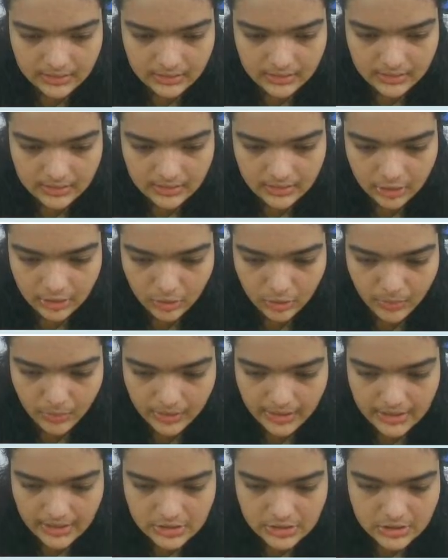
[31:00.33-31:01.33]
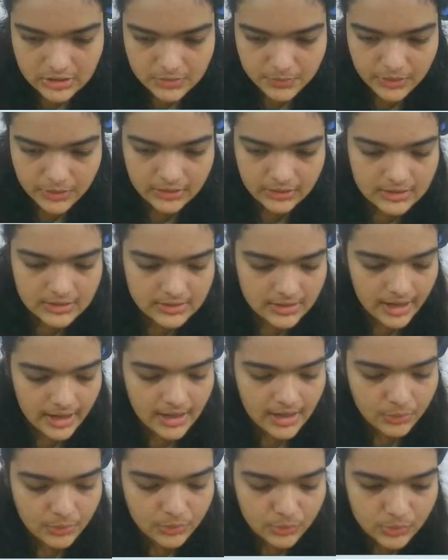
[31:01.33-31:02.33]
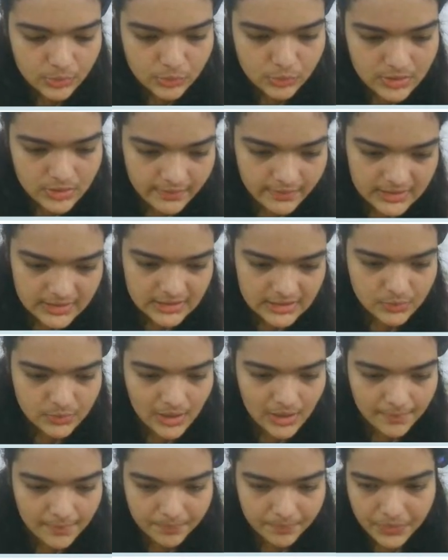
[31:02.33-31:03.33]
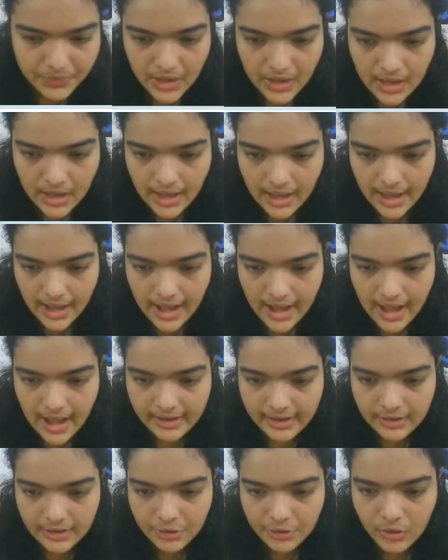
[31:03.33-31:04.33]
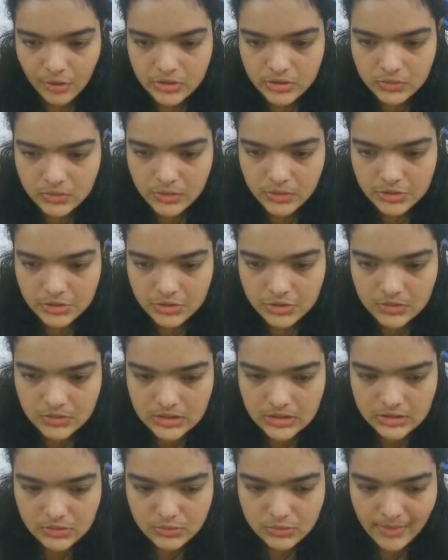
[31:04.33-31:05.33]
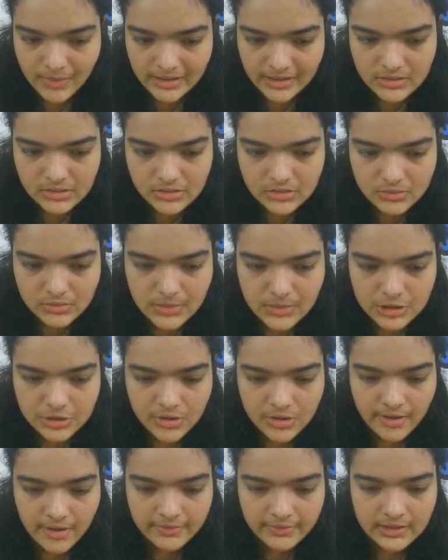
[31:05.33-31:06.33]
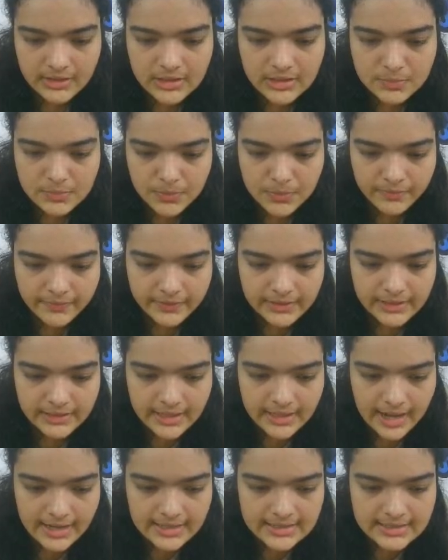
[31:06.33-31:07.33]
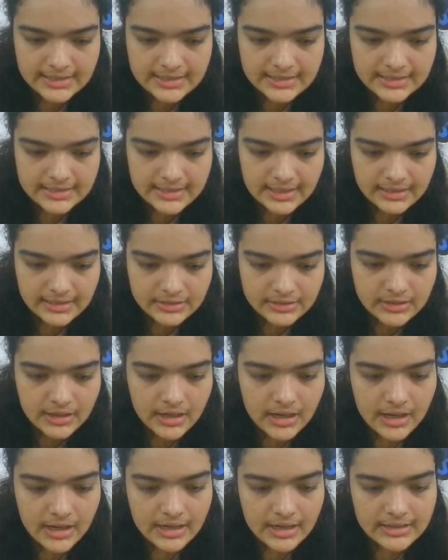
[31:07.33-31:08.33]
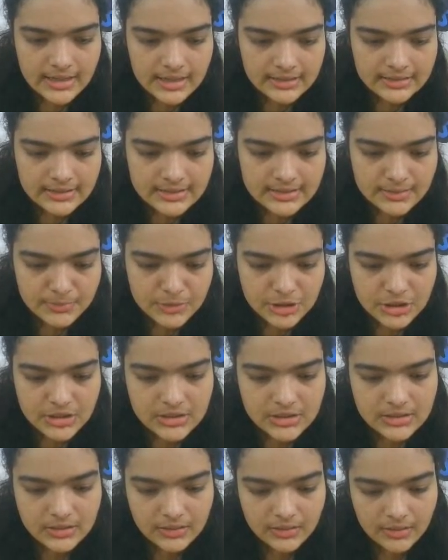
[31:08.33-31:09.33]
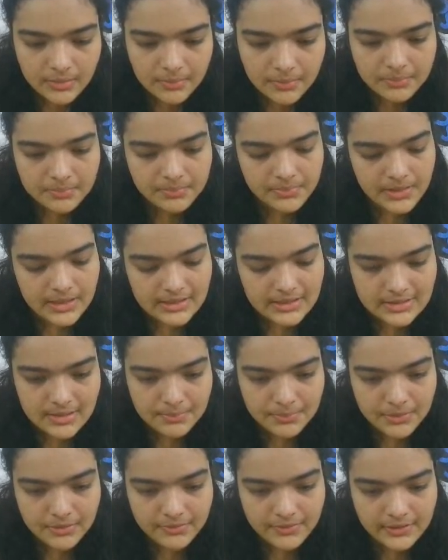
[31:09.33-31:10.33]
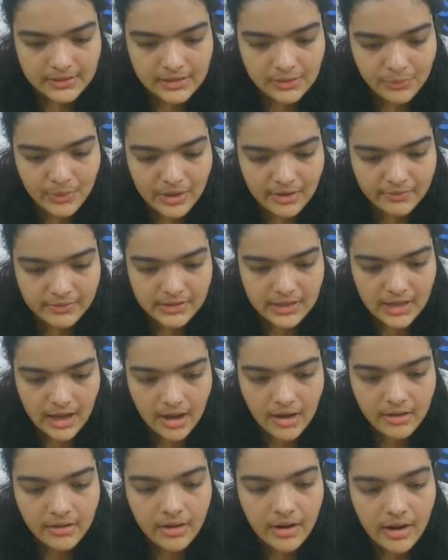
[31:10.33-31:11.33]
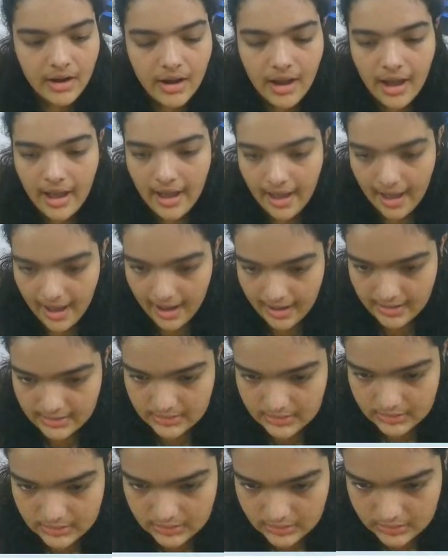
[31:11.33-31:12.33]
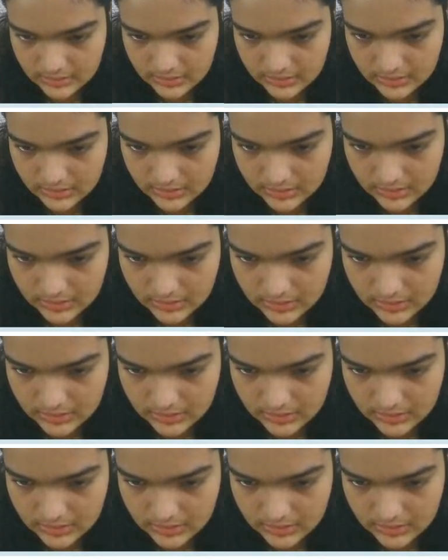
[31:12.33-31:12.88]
You know what, let's just bring this guy down to a 270 as well. Again, you're also going to use these 2 buttons to make sure everything is perfectly aligned in the center. Take these images, place them perfectly wherever they are, and just